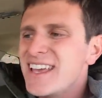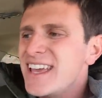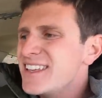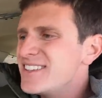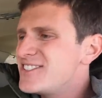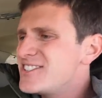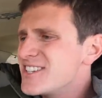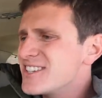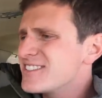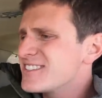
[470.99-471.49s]

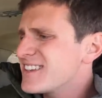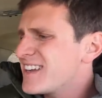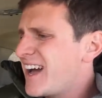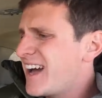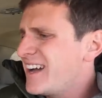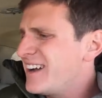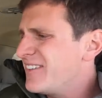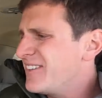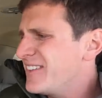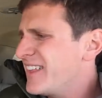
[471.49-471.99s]
It's just
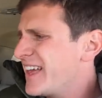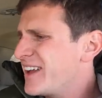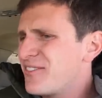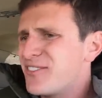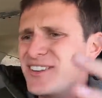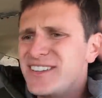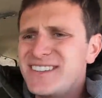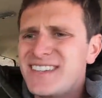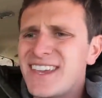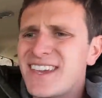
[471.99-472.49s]
got like
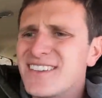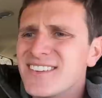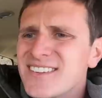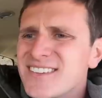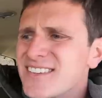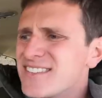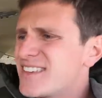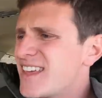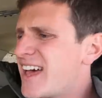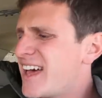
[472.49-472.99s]
ridiculous
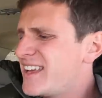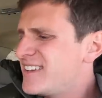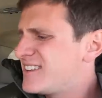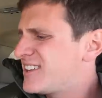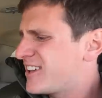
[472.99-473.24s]
design